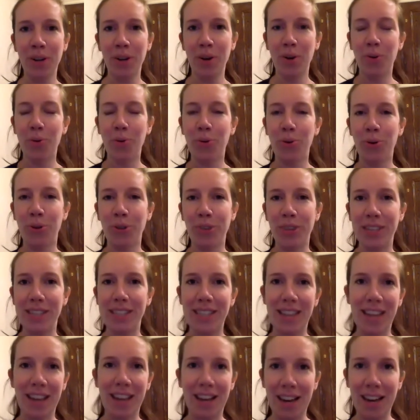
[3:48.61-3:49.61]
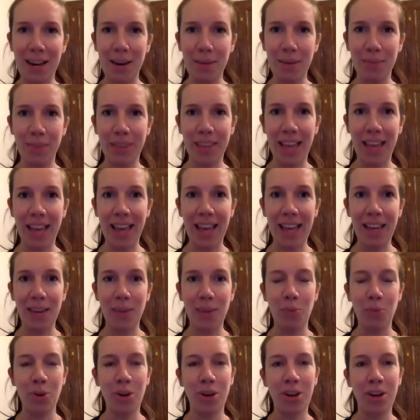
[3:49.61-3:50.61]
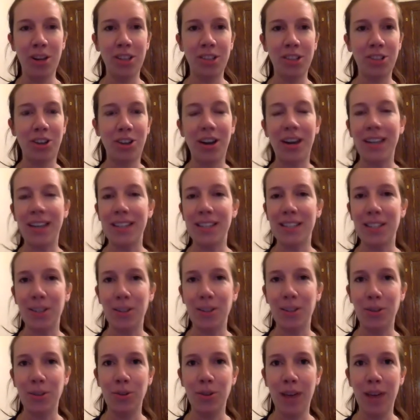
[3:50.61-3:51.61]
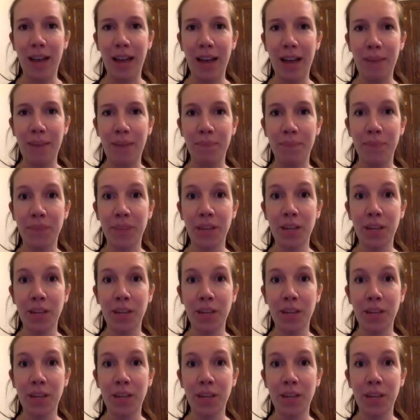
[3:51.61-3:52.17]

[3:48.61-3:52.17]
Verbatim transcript: or the time they were trying to um,